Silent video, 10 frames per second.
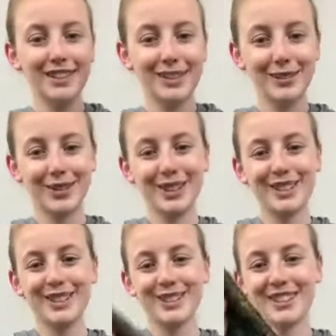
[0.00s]
the
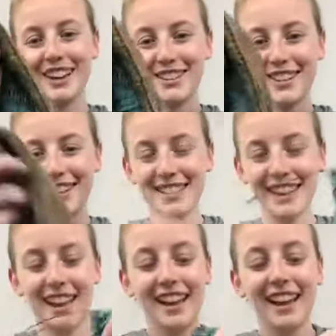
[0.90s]
first 2 sections,
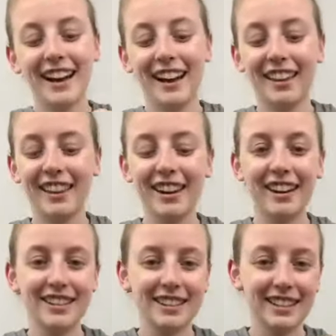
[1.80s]
and then I
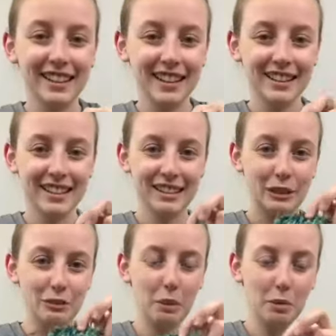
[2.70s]
got to the lace and I didn't
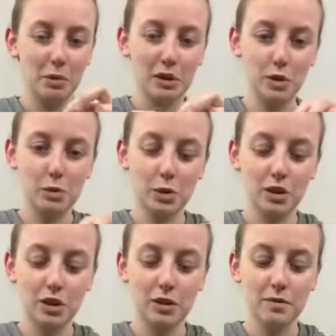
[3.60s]
remember what I was supposed
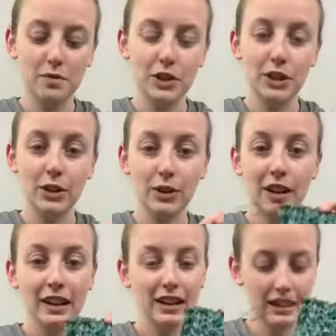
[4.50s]
to do. So
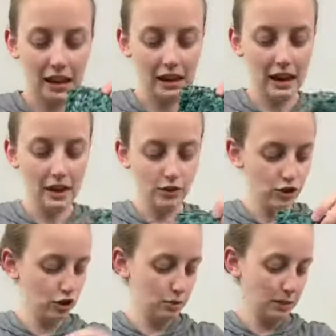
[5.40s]
it kind of has
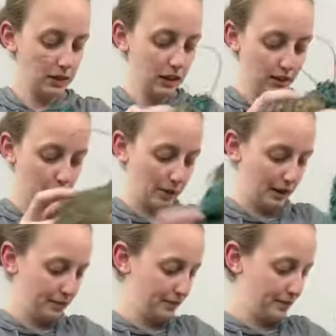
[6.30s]
just been sitting for a while.